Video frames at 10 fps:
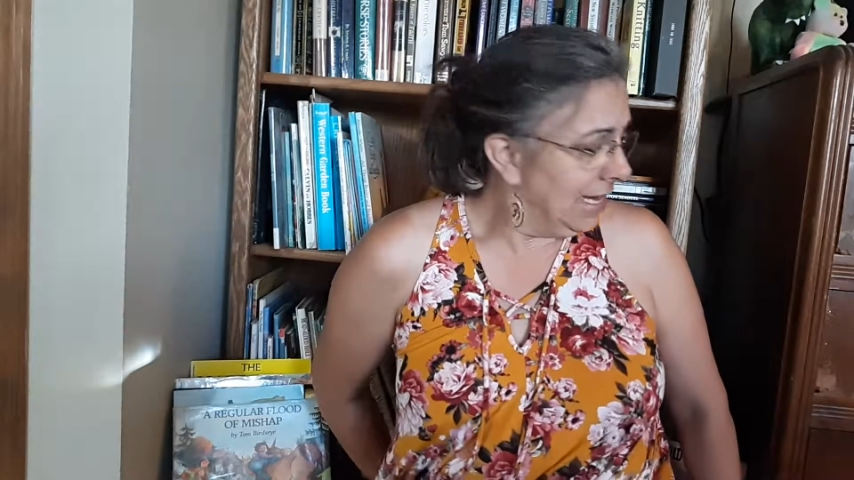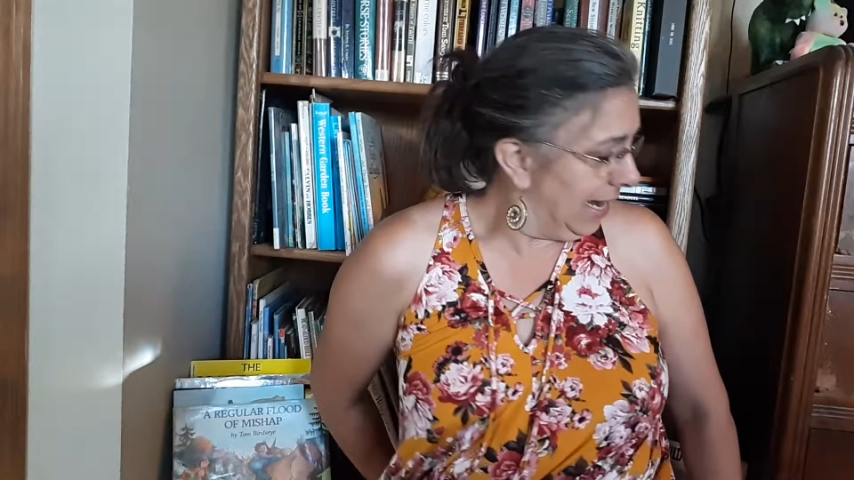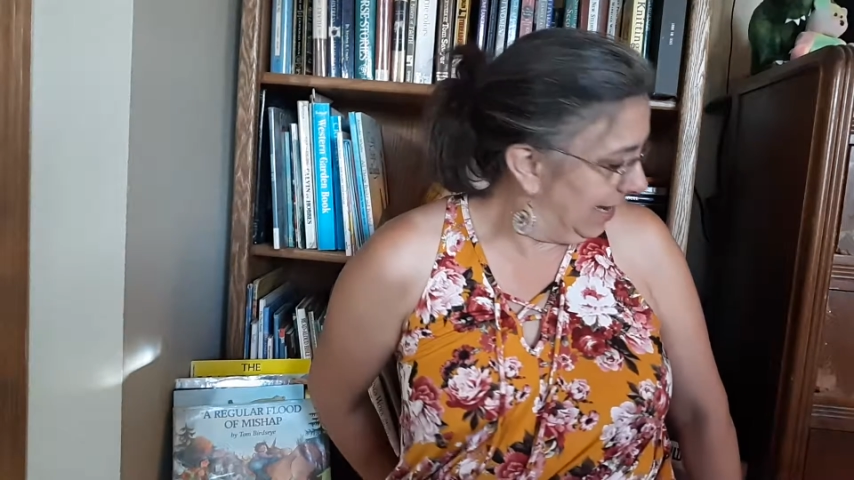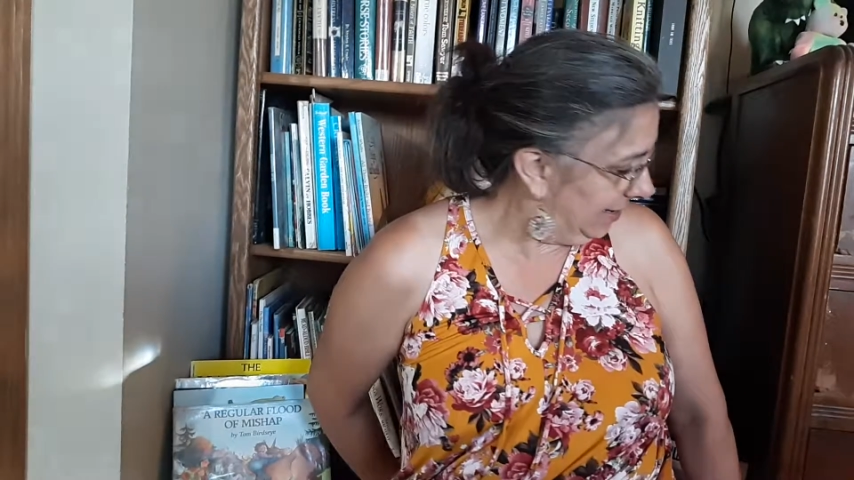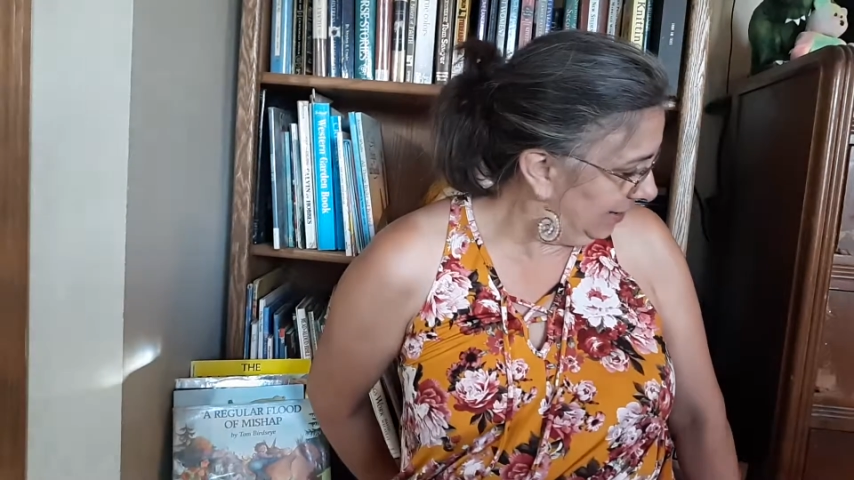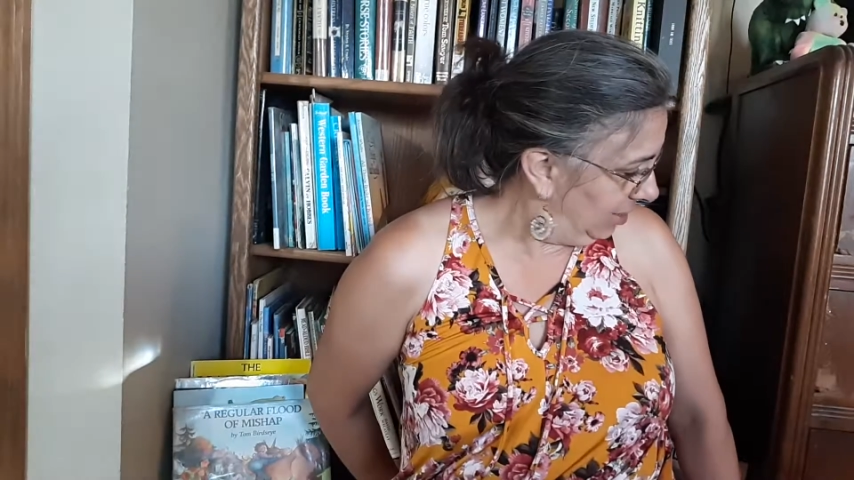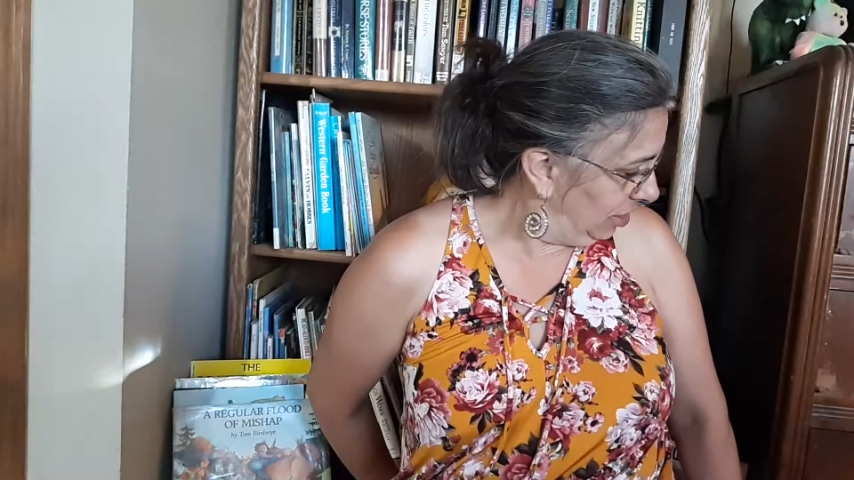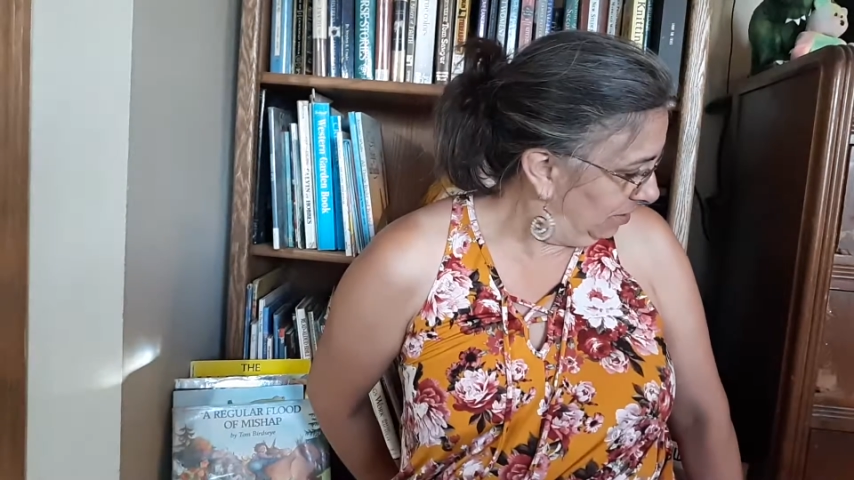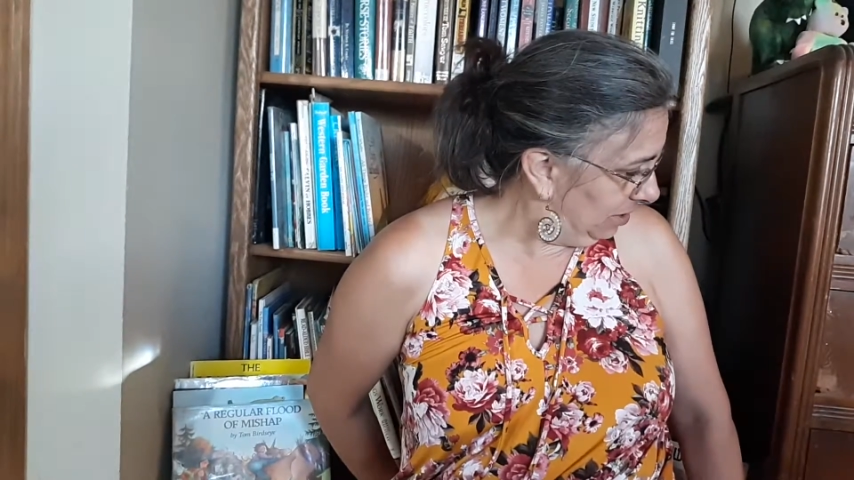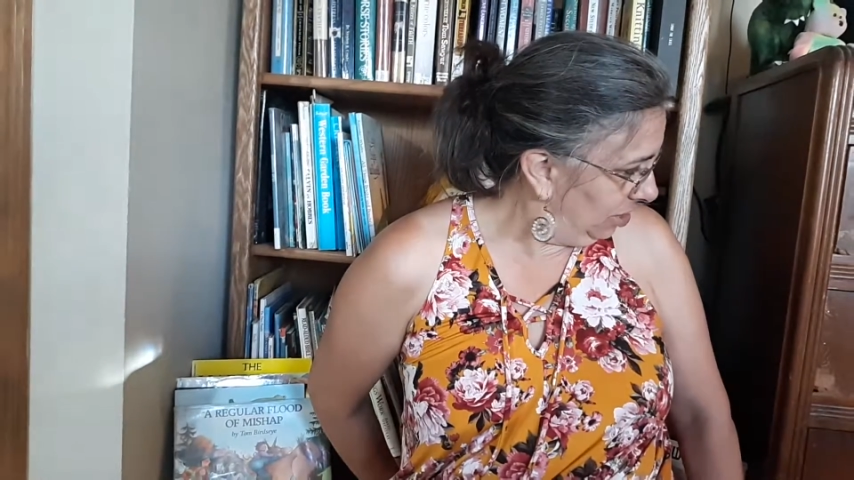And
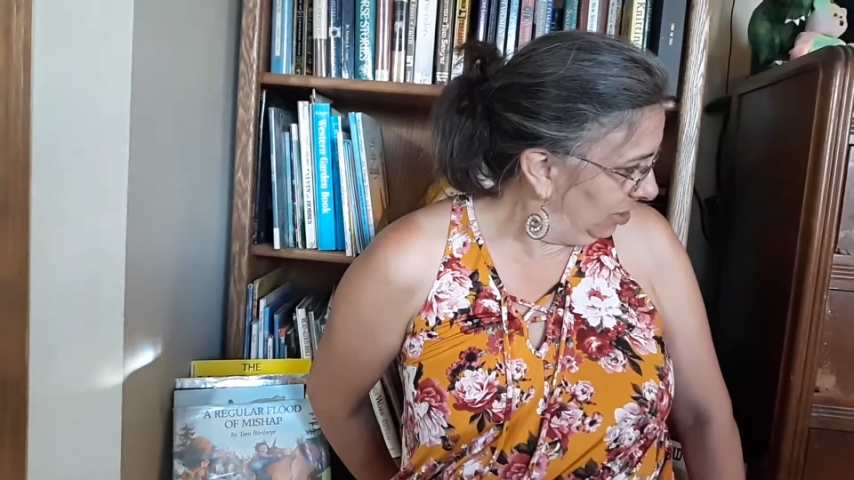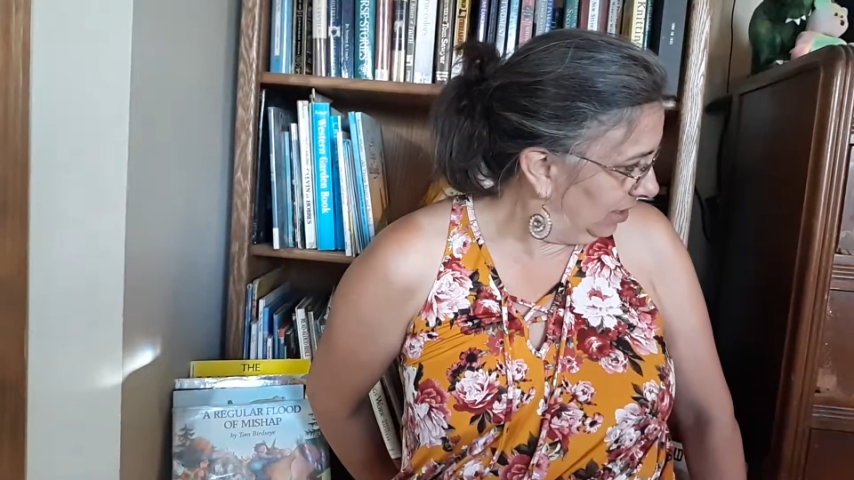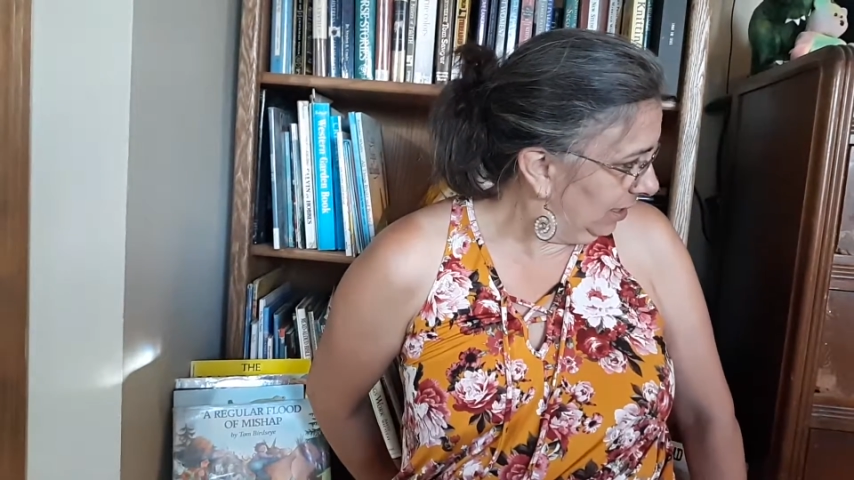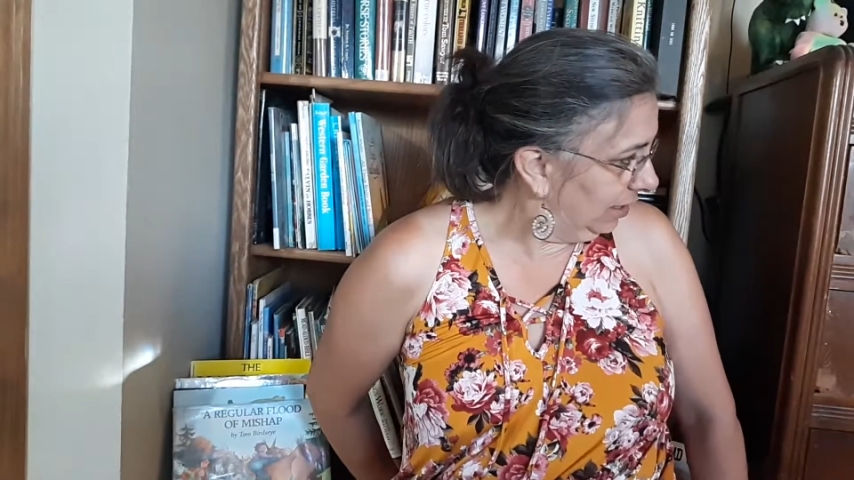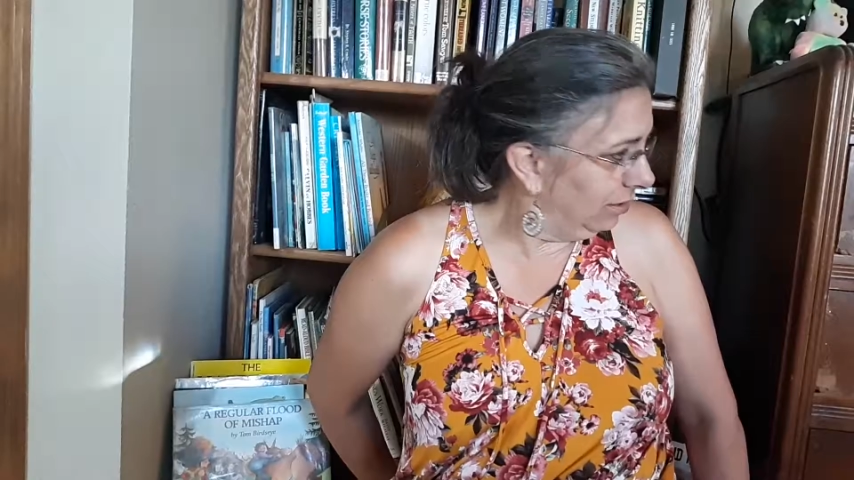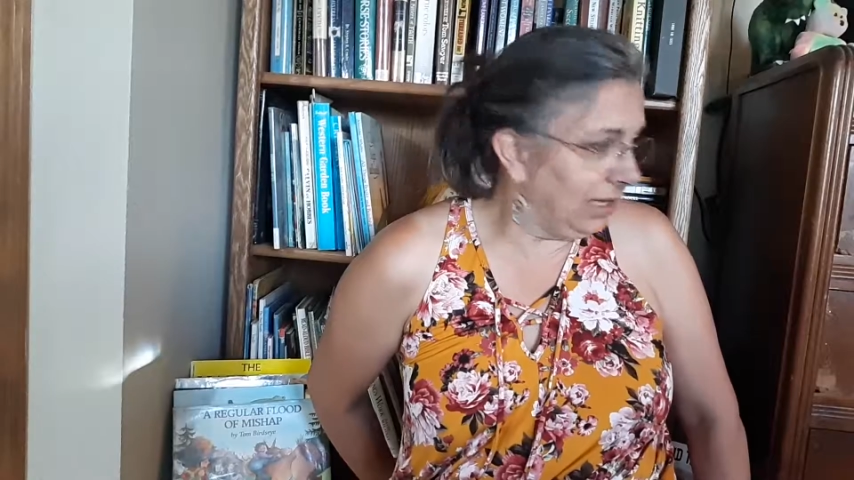she was just a little